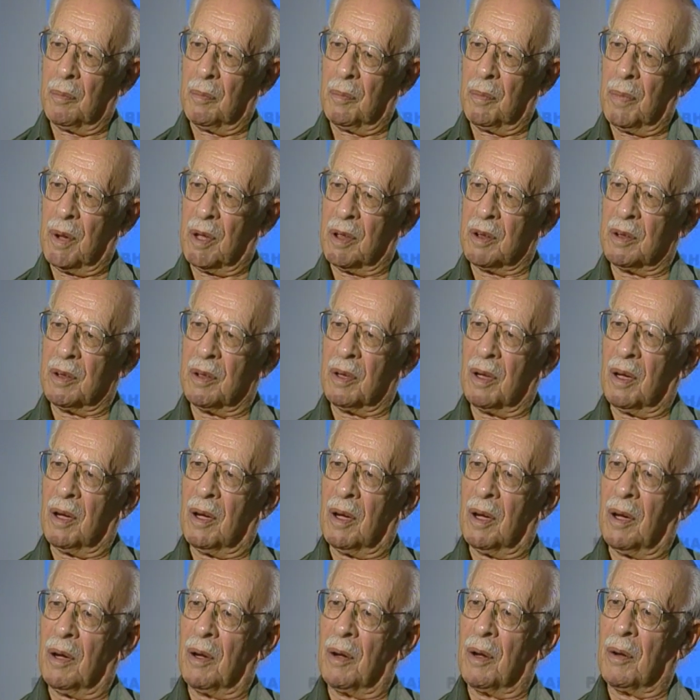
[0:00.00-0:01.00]
but
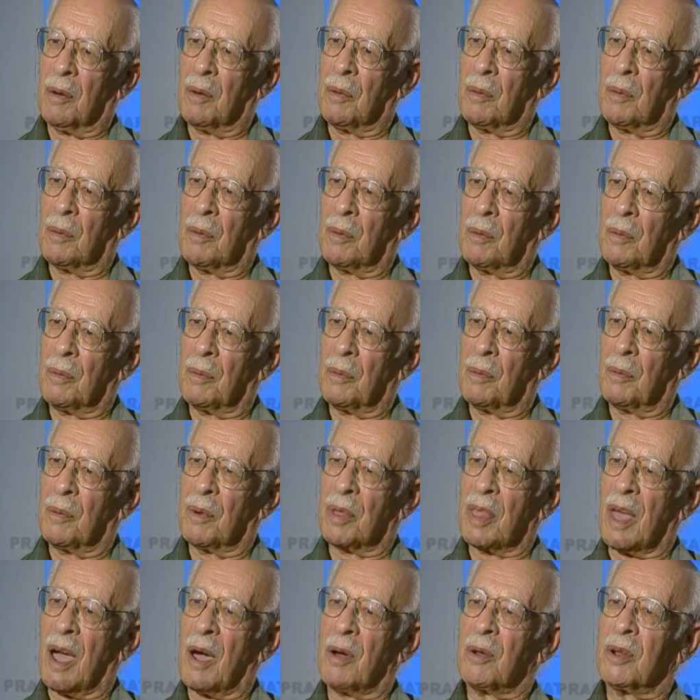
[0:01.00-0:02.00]
uh,
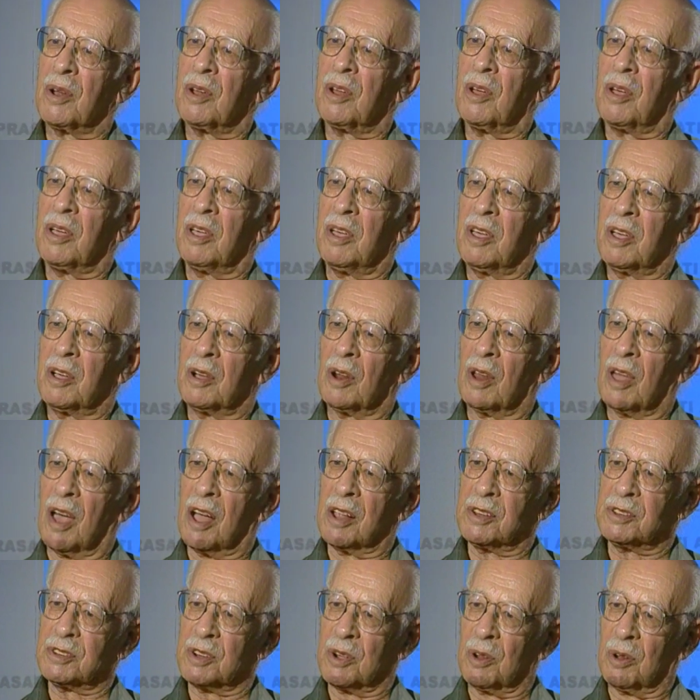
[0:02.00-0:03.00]
without an
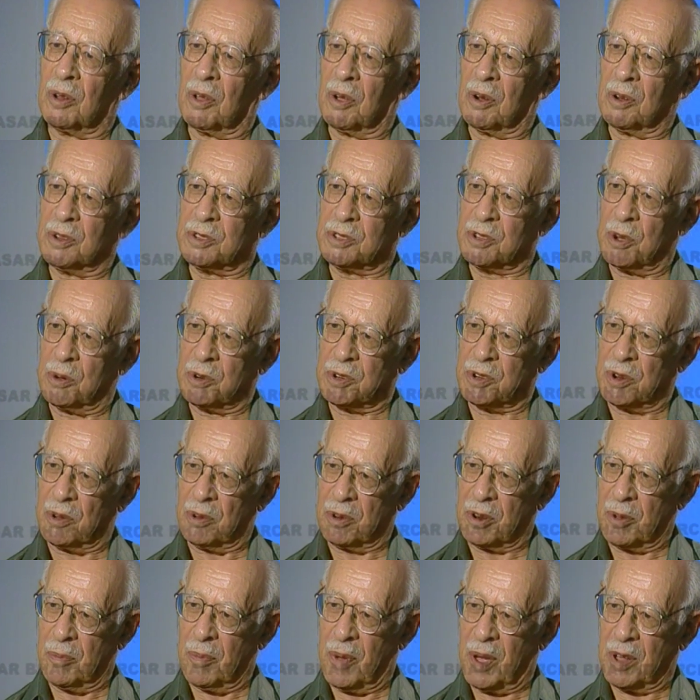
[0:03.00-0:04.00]
ecological or
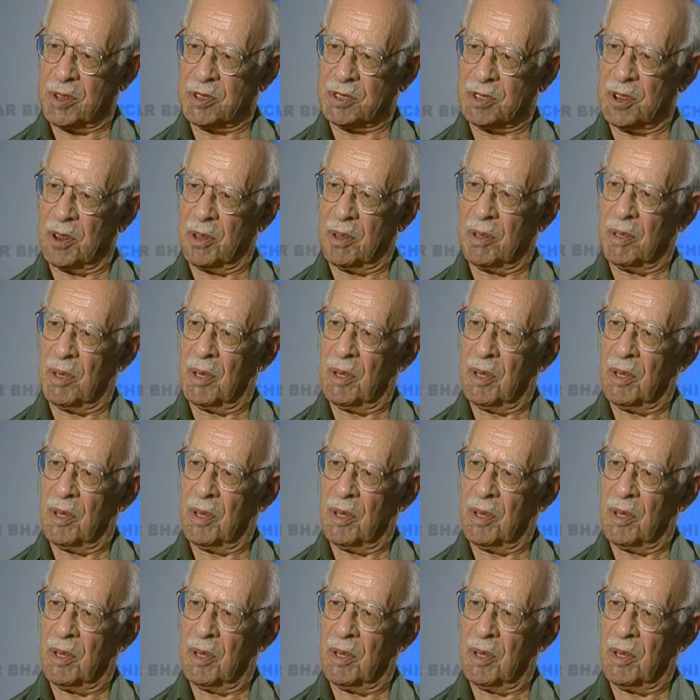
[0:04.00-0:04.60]
social dimension.